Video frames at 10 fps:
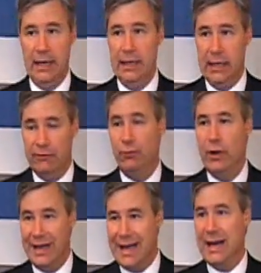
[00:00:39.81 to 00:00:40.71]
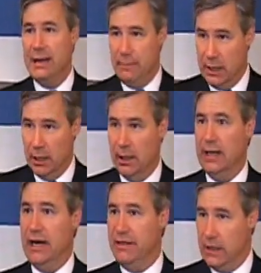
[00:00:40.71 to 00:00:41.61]
if we get a bill,
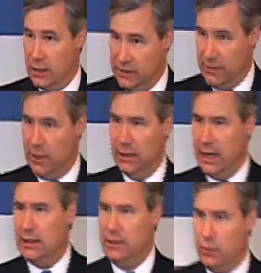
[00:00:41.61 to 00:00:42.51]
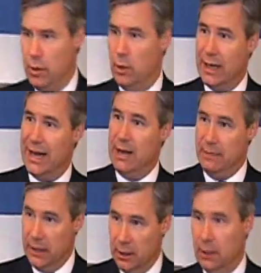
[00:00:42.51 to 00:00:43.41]
and I think it's very likely that we will get a
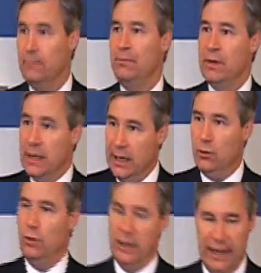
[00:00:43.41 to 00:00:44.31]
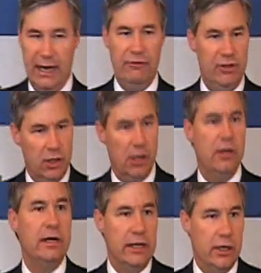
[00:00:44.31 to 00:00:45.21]
bill, it will have
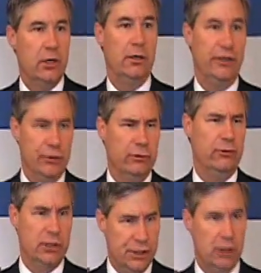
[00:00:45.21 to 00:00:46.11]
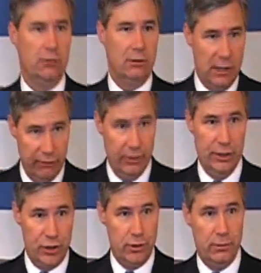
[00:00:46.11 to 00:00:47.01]
darn near universal
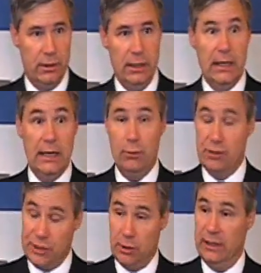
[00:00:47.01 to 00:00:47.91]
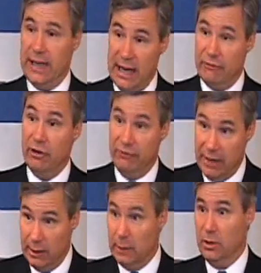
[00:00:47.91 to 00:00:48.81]
coverage. It will certainly have
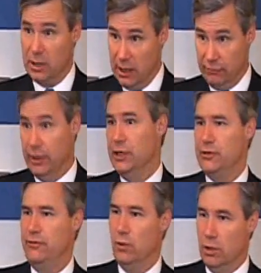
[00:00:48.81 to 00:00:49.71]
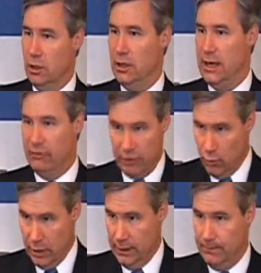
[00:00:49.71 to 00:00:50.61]
available coverage for
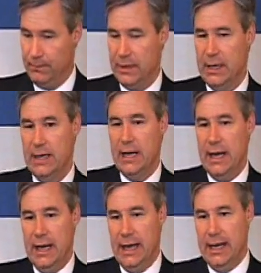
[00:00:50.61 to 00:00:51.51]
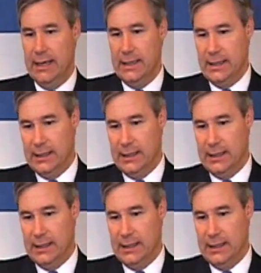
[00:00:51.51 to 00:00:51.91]
everyone. And